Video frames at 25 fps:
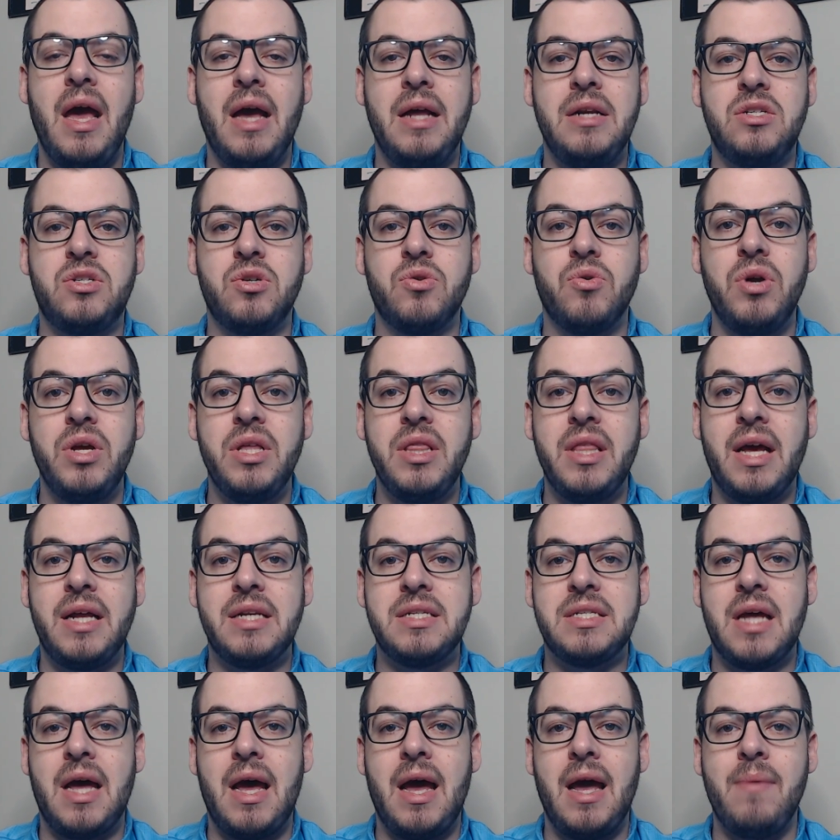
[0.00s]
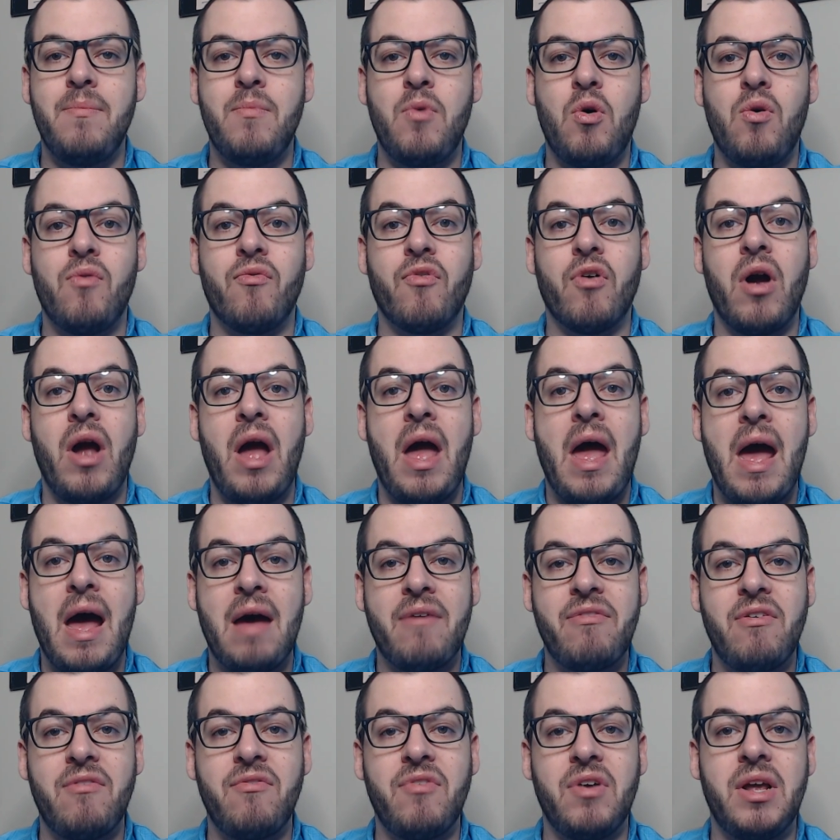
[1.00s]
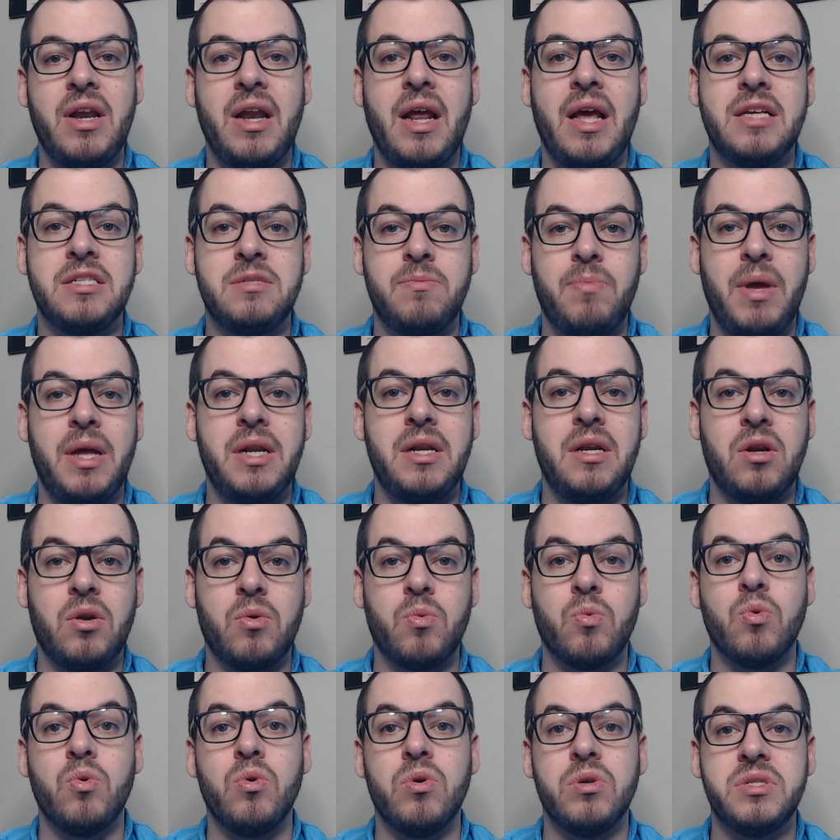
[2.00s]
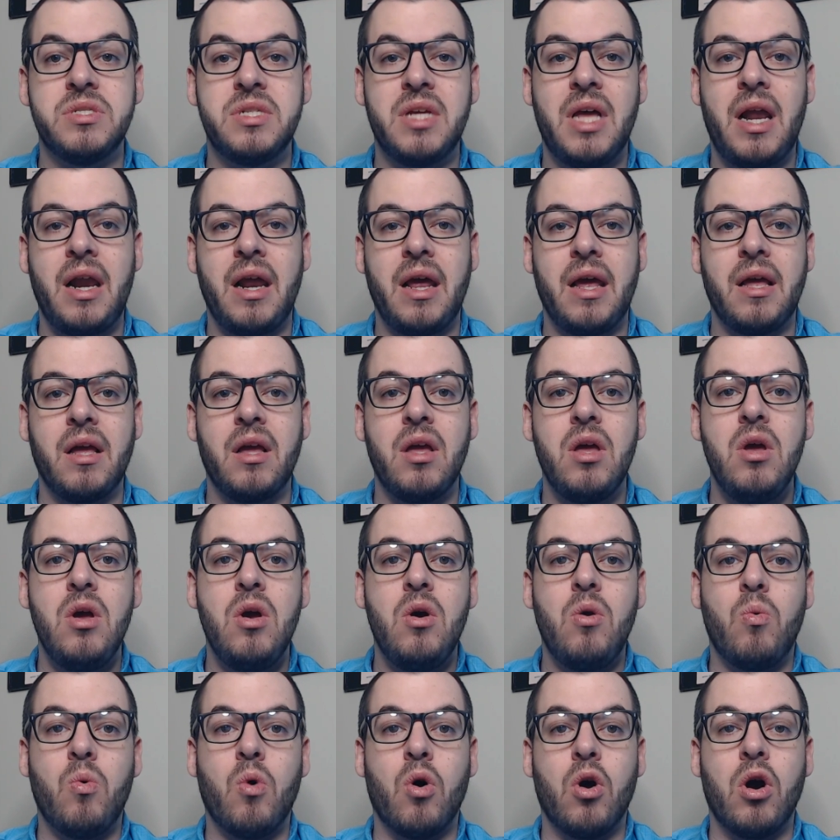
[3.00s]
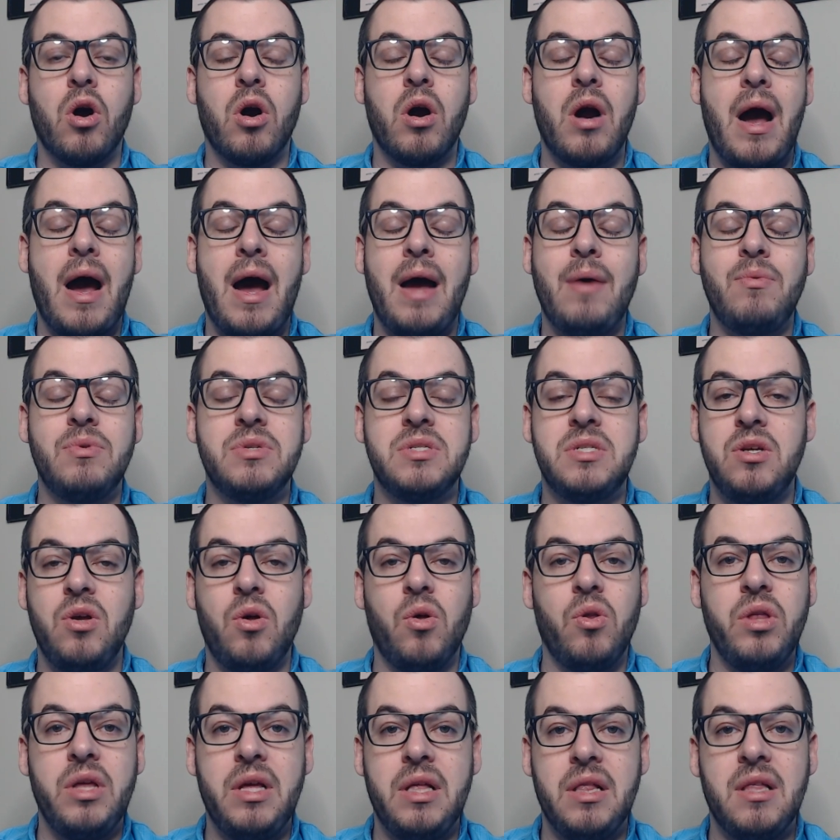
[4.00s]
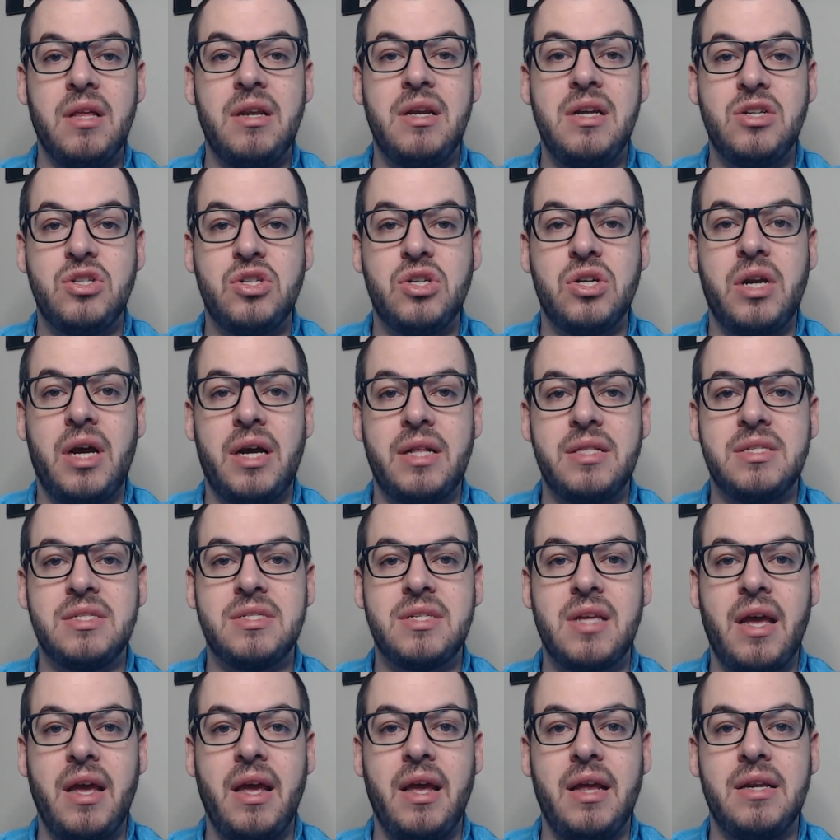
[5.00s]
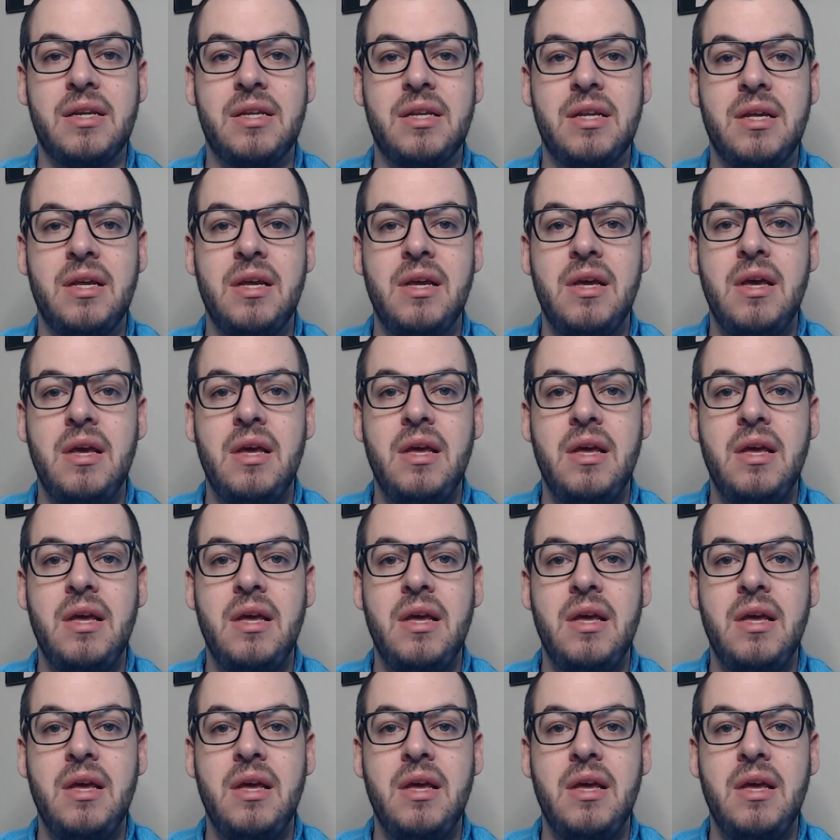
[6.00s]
And during that time, over half of it has been in a rural setting where I was the only clinician on site.